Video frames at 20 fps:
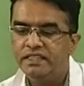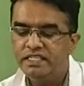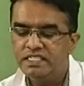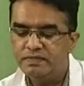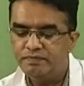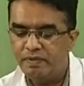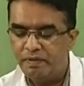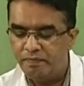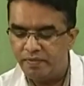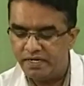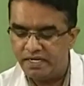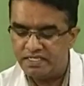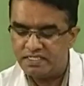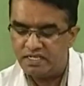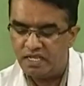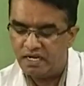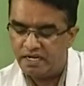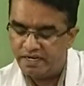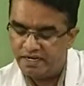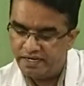This pipette is
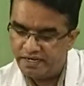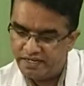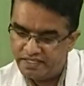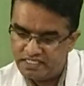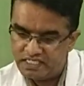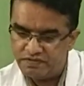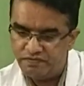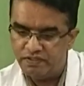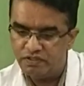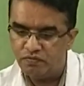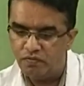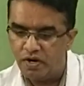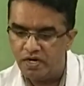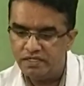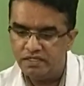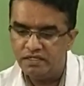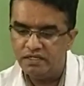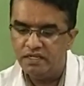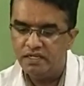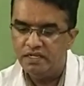already rinsed with
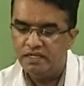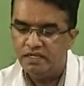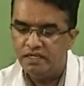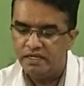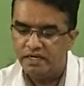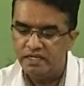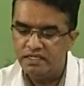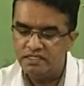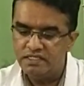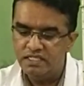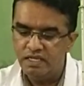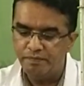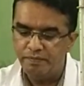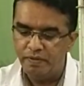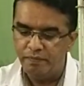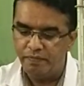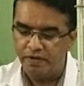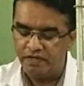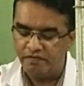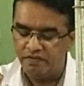water. Rinse the
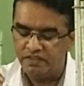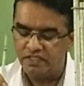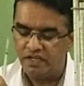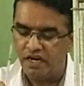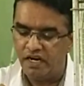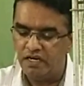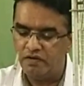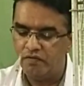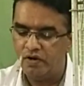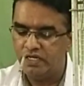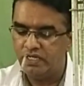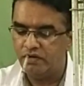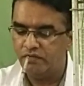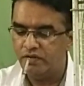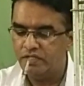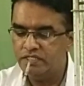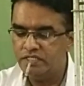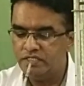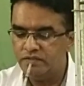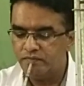pipette with hard water
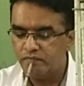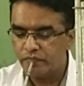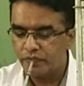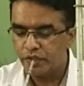once.